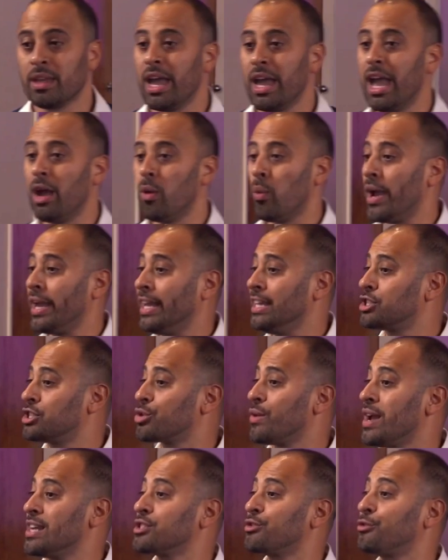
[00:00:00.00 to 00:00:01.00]
And when he
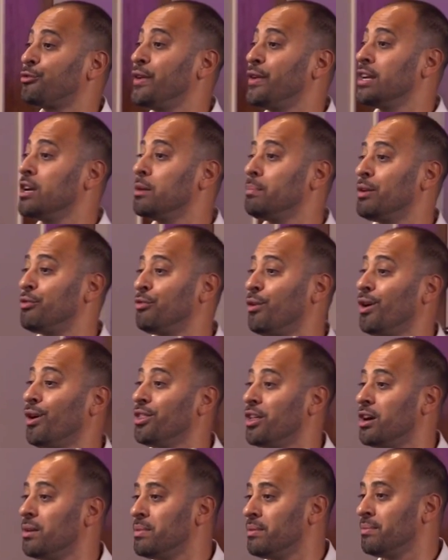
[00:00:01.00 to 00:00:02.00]
transfigured before
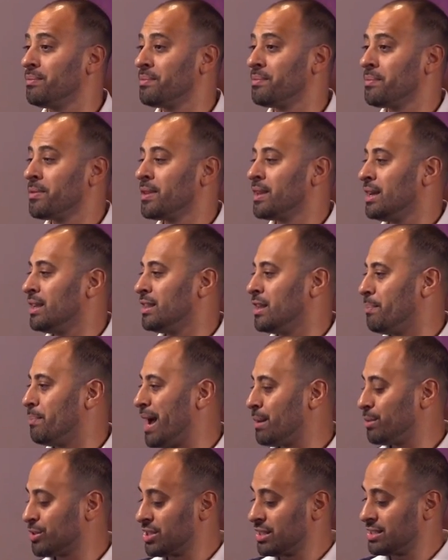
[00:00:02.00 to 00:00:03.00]
them, the
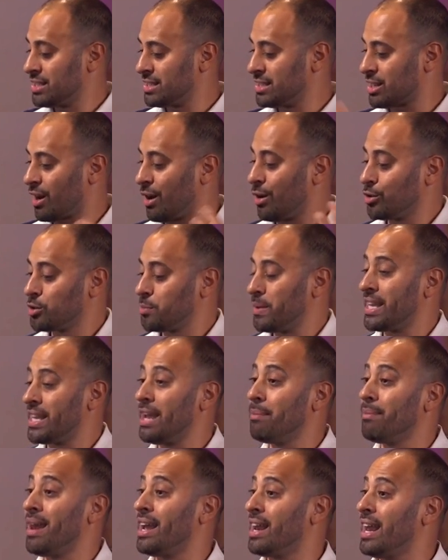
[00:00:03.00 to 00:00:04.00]
Bible says his clothes
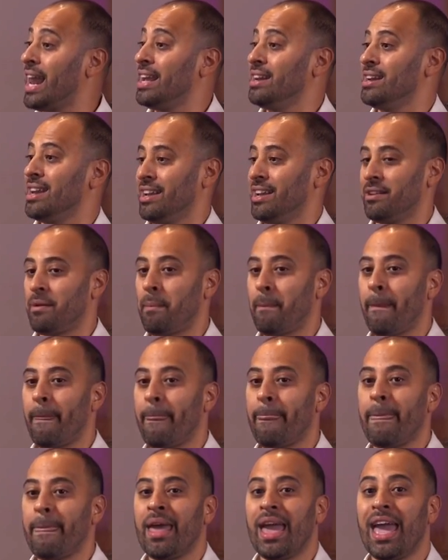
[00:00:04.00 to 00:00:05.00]
became like lightning.
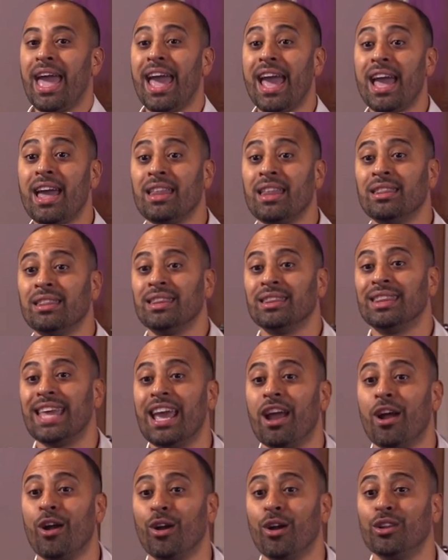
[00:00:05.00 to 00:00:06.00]
And they
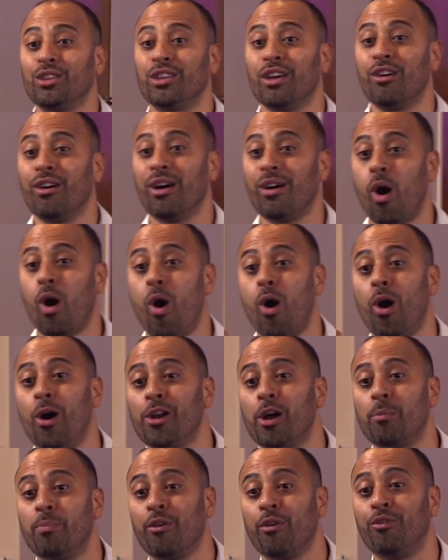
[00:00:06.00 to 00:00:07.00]
heard the
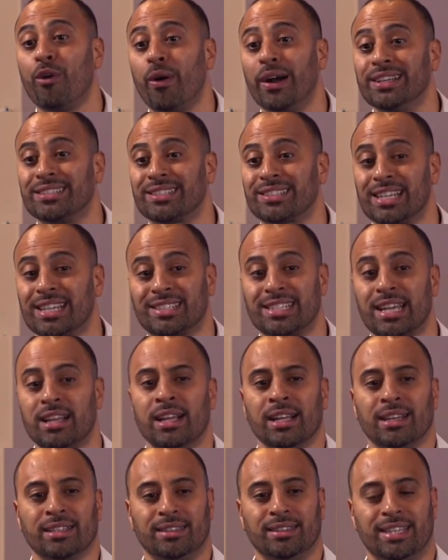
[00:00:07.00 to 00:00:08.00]
audible voice that said,
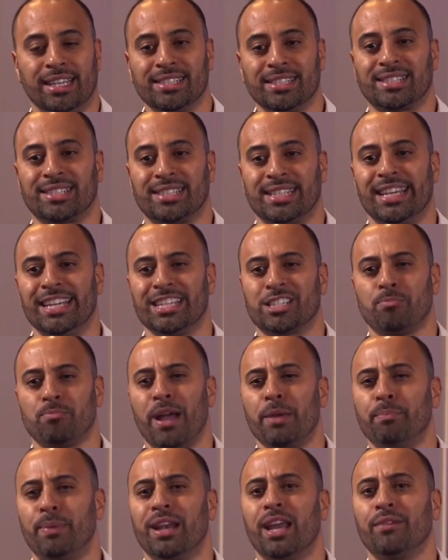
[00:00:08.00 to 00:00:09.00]
this is
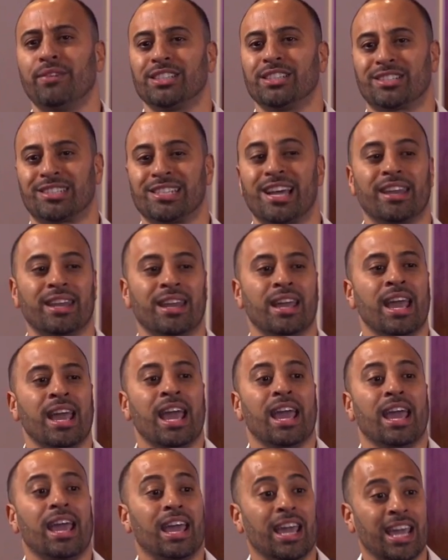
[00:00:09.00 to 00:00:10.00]
my beloved son.
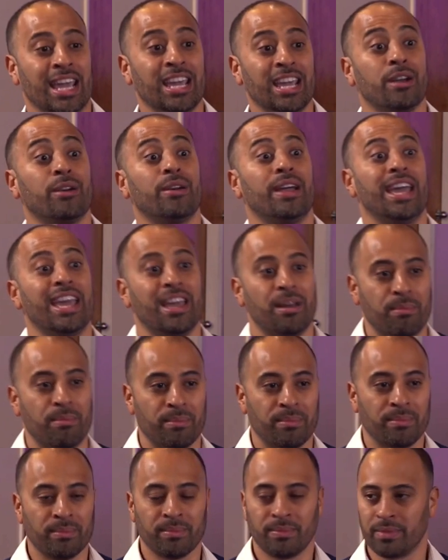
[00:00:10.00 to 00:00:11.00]
Hear him.
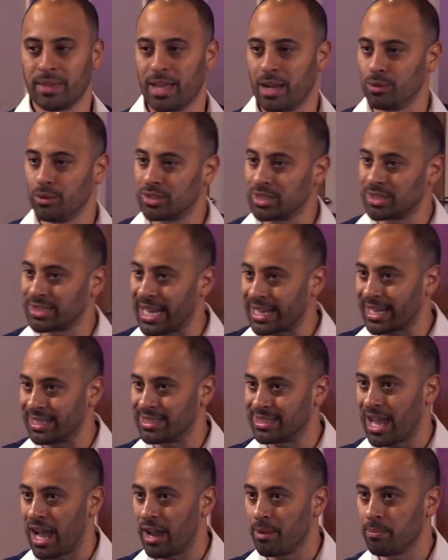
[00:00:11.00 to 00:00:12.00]
That was the second
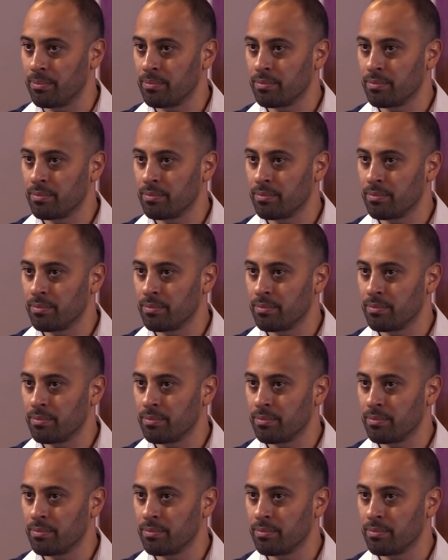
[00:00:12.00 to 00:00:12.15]
time.